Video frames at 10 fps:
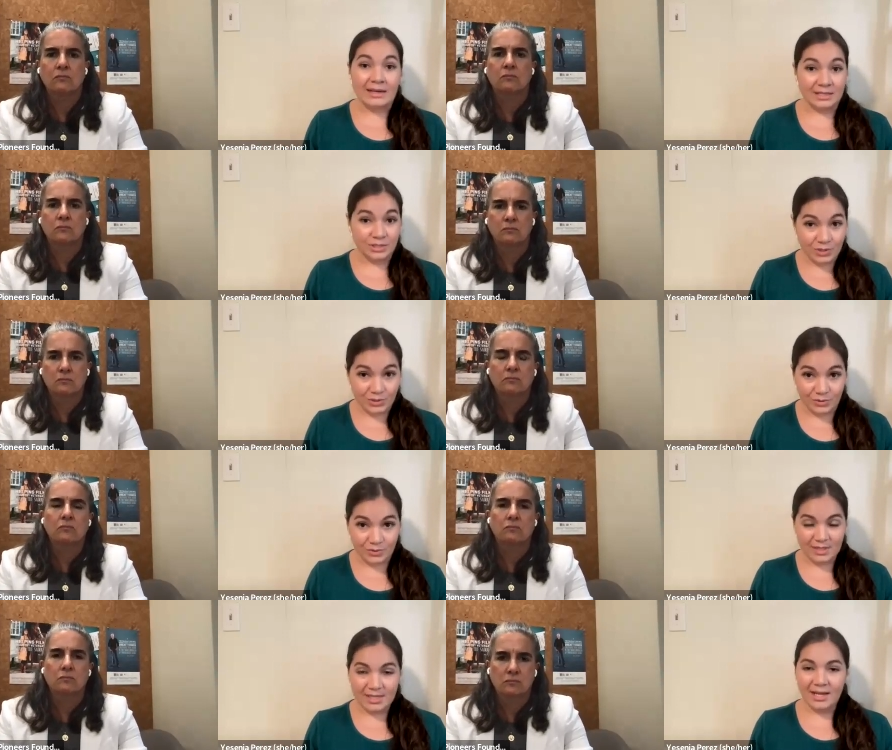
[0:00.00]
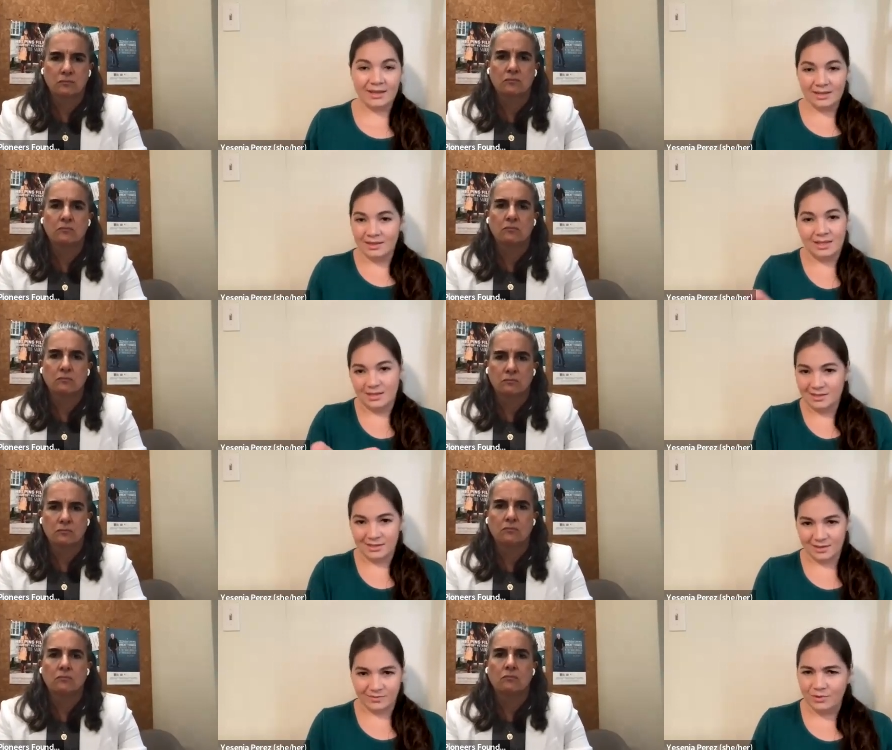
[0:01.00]
Speaker 1: can i do and then they
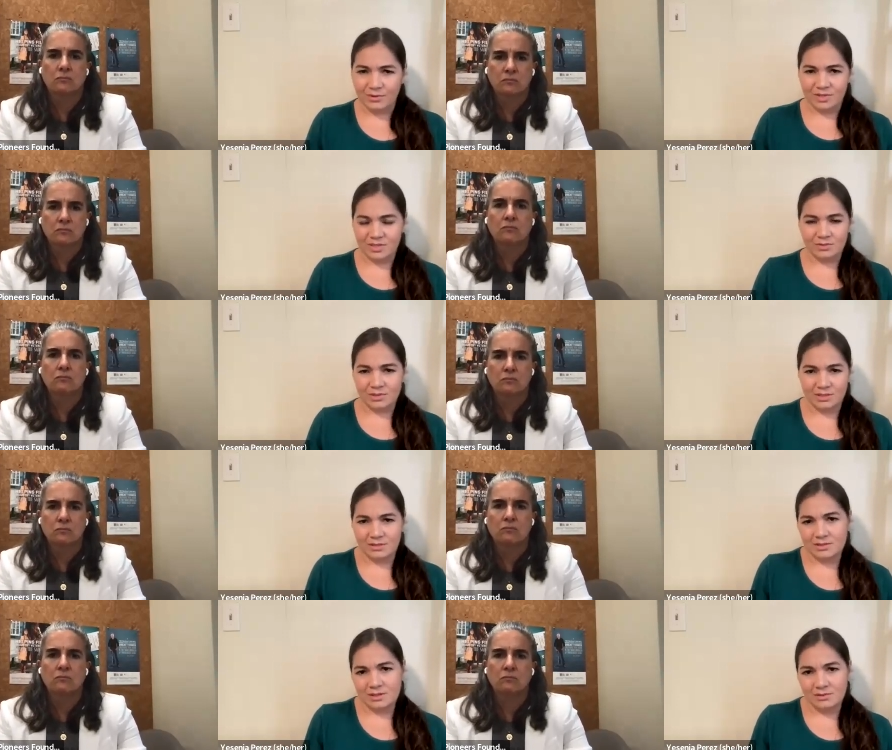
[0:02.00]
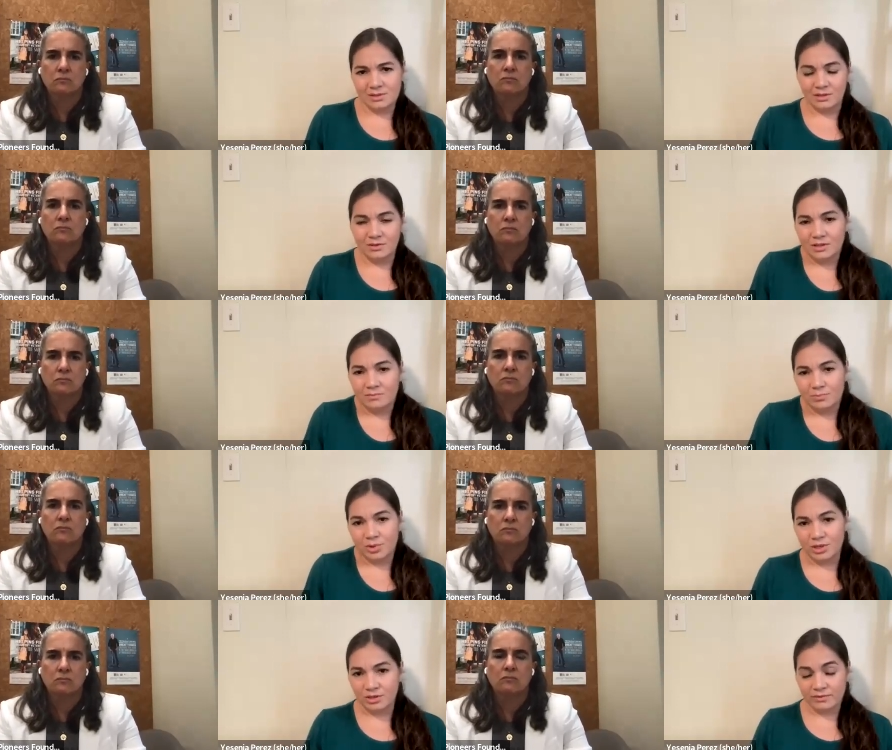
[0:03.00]
can give you the resources too and you can
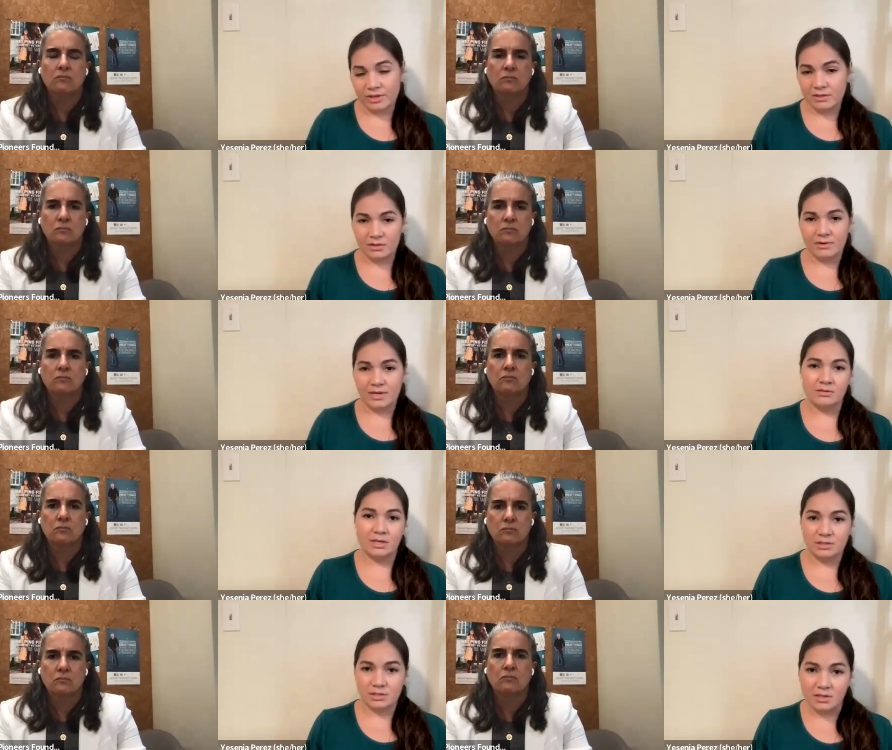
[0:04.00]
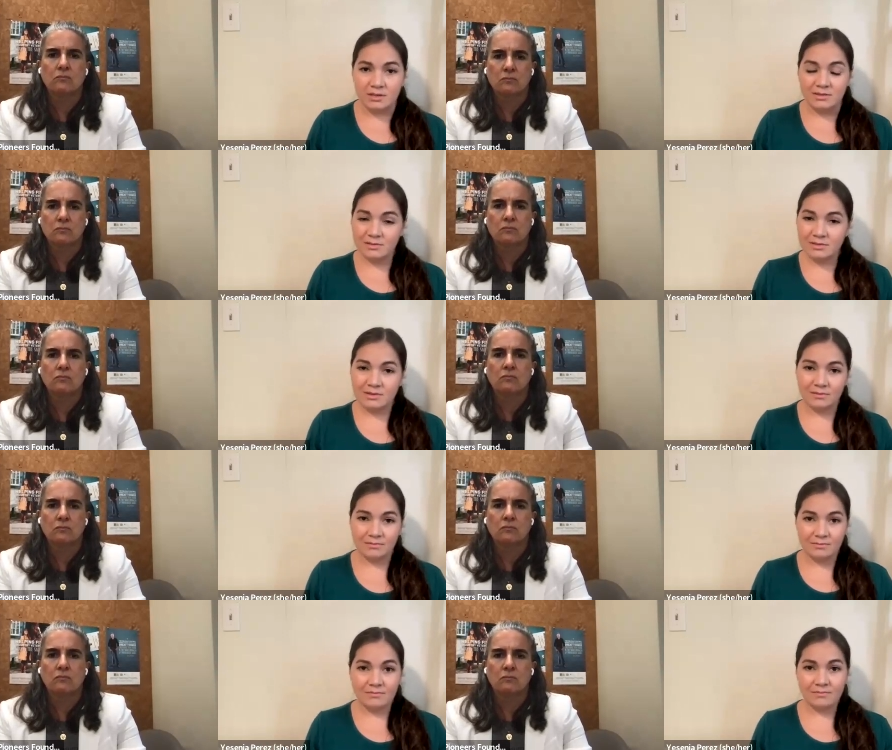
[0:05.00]
point your friend in the right direction so
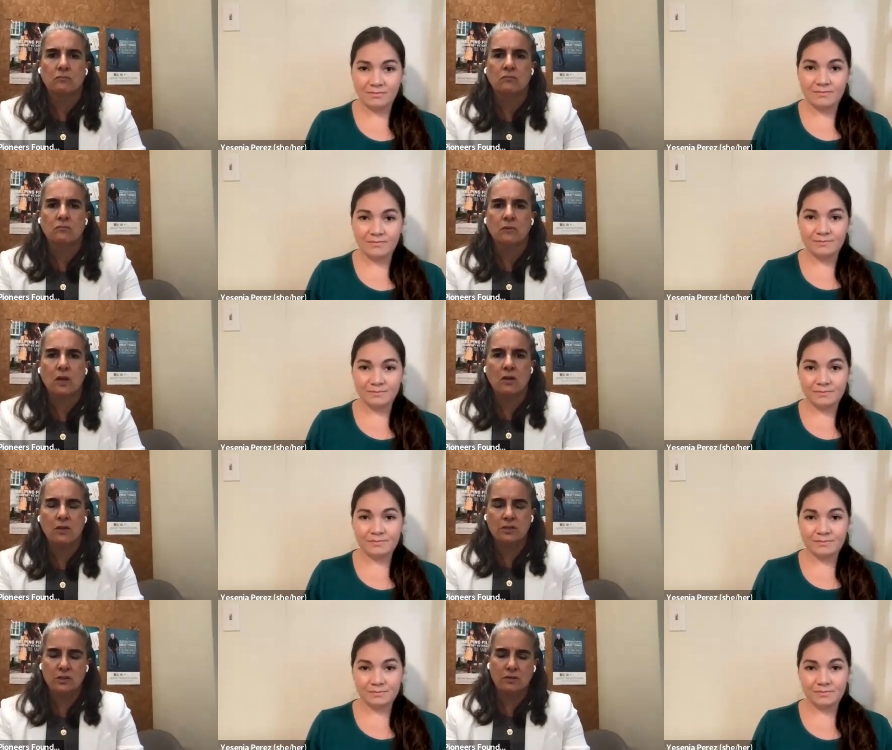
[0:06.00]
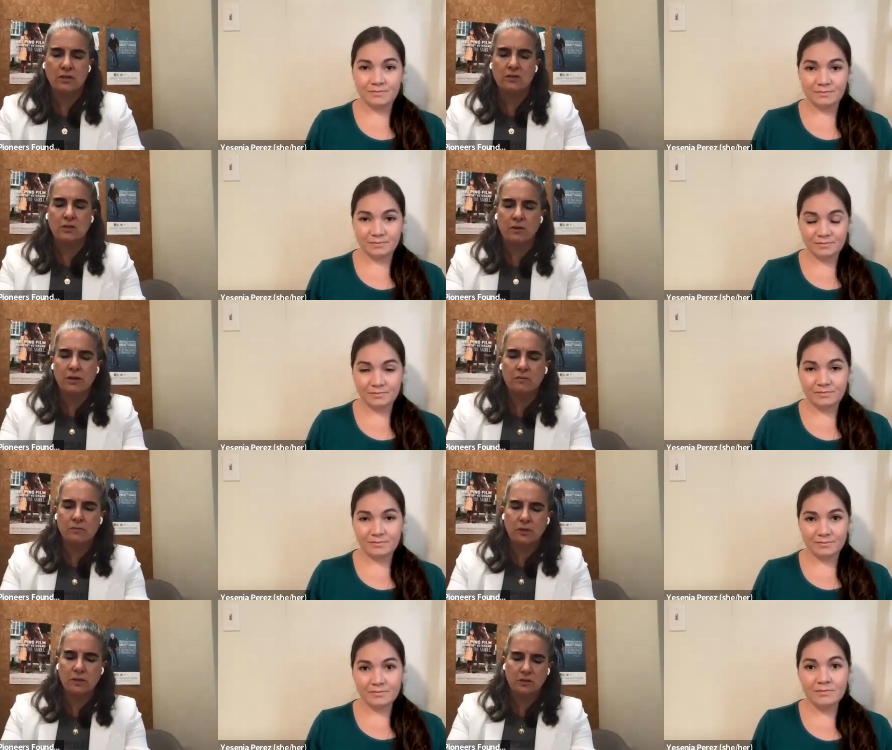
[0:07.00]
Speaker 2: mm-hmm. oh that's a that's a great
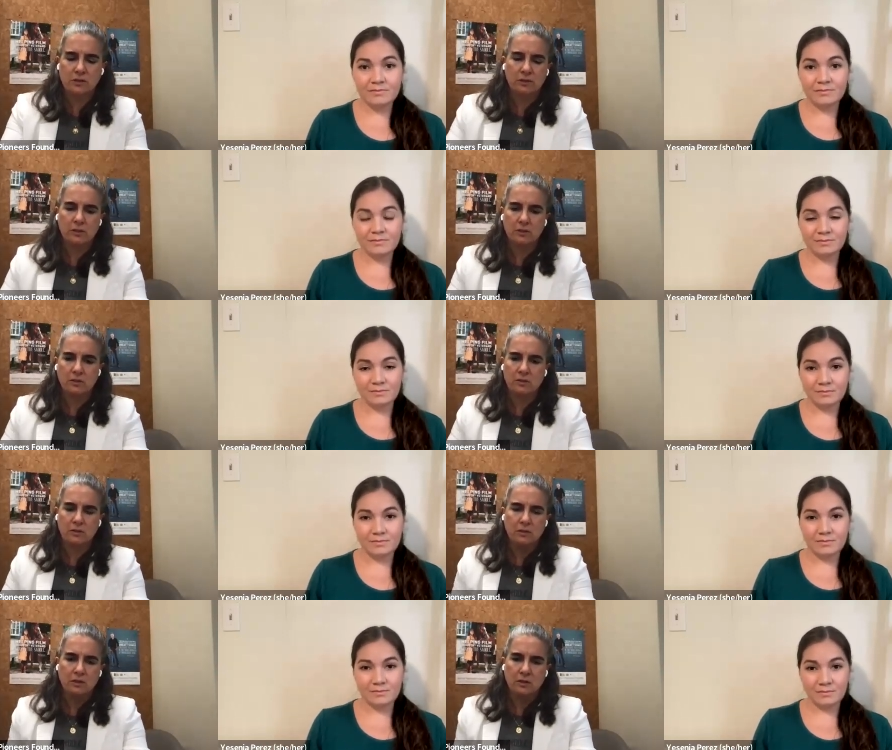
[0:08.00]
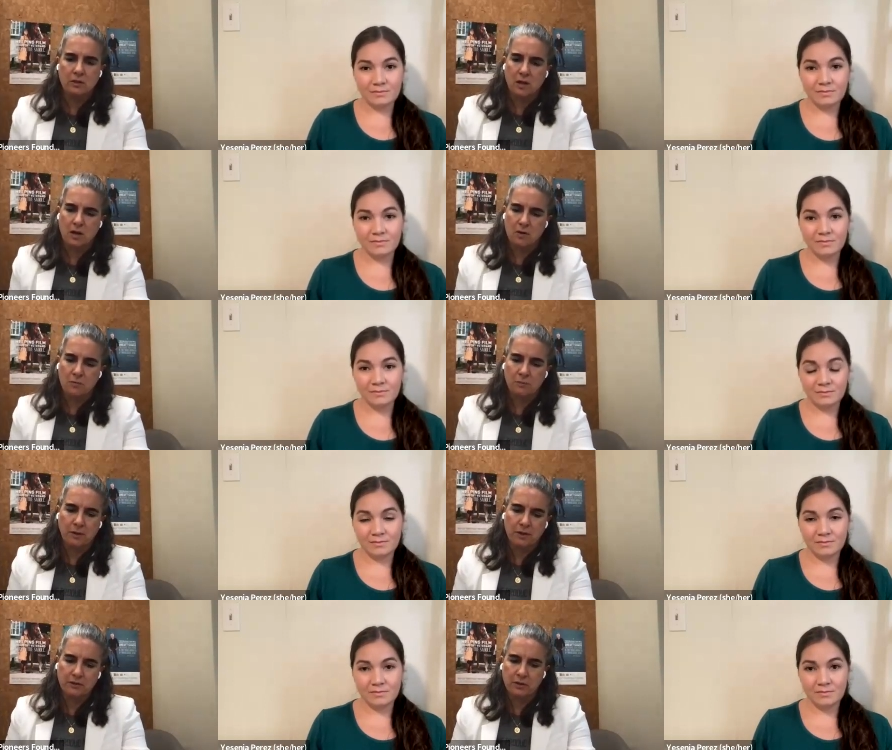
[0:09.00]
that's a really good uh,
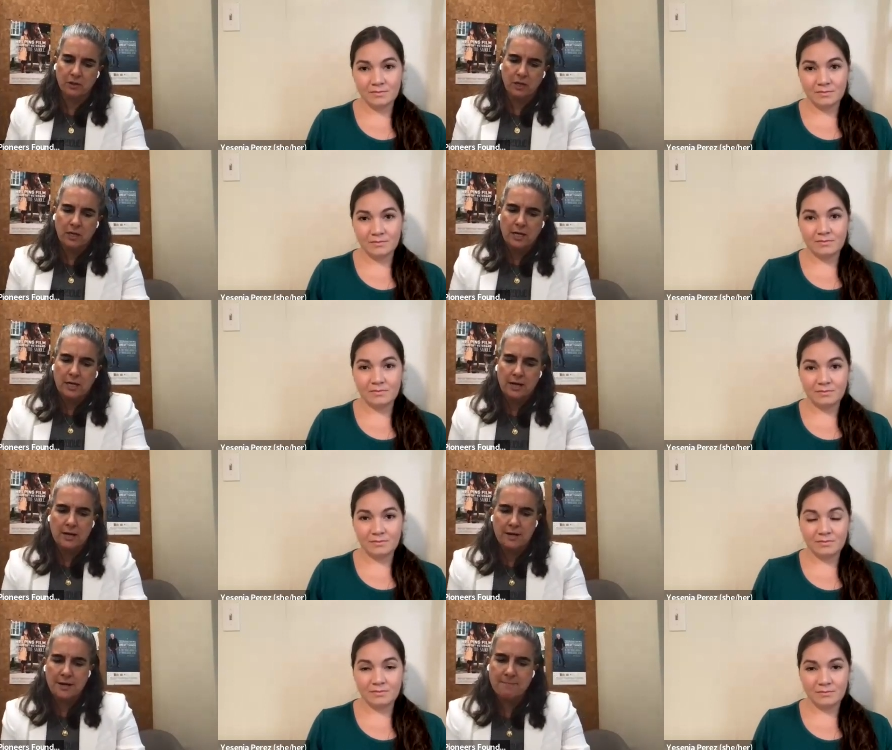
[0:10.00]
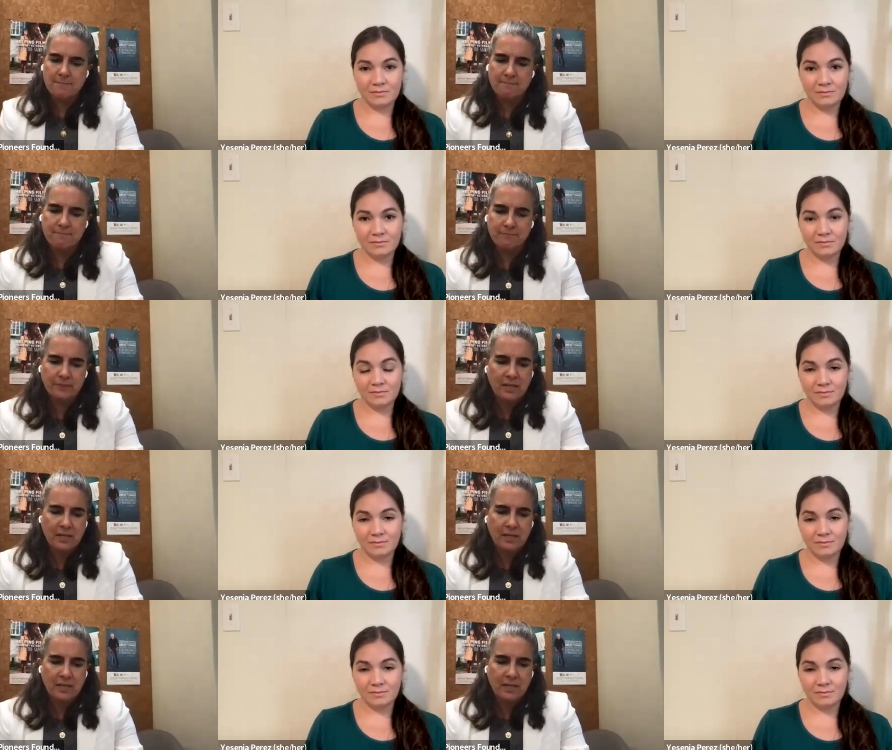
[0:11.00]
reminder um